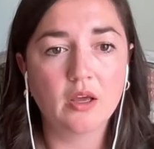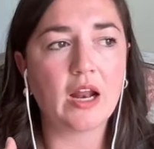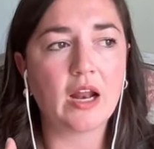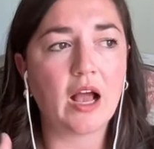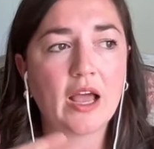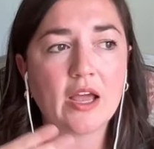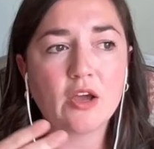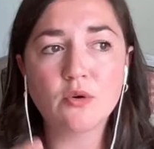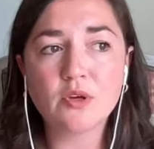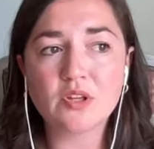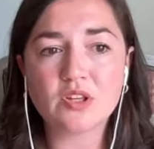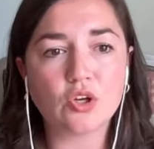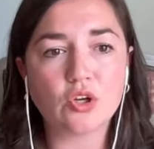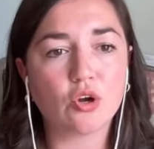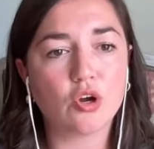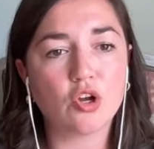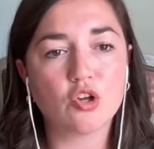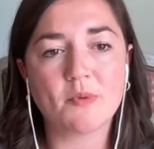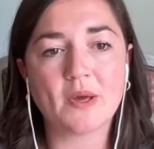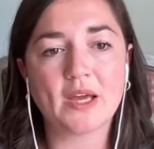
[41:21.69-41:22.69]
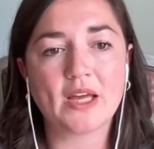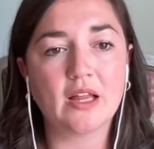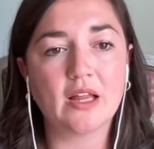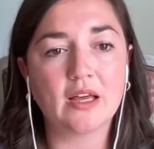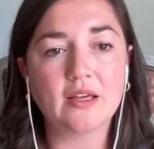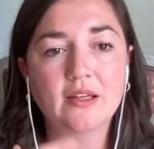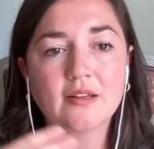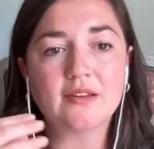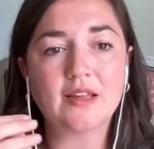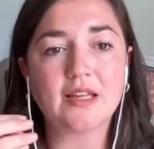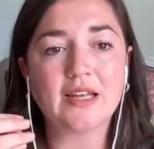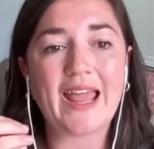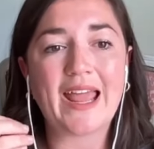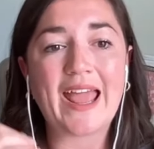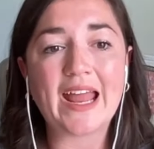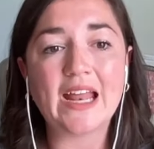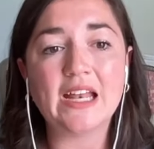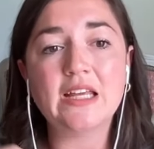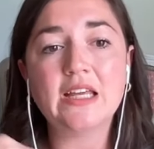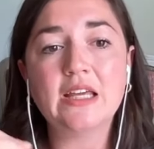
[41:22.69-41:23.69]
I always encourage my clients that
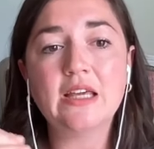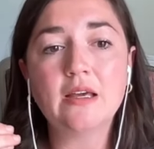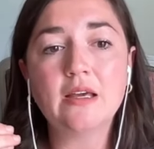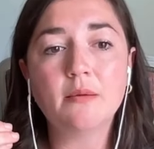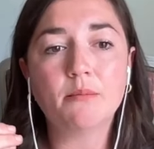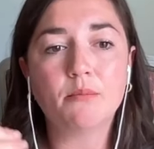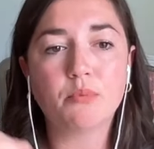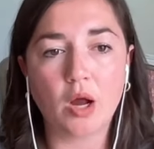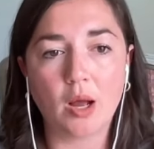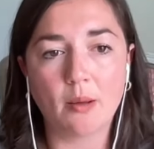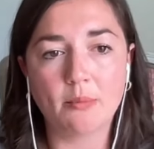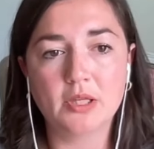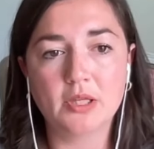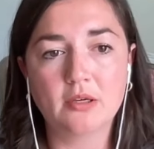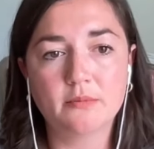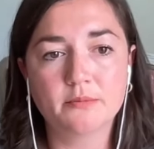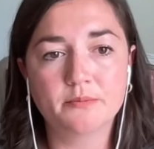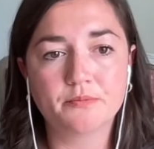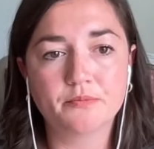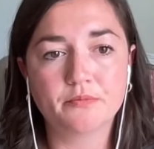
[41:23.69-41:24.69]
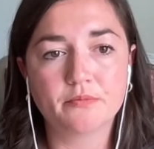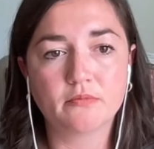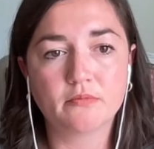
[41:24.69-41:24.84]
any problem,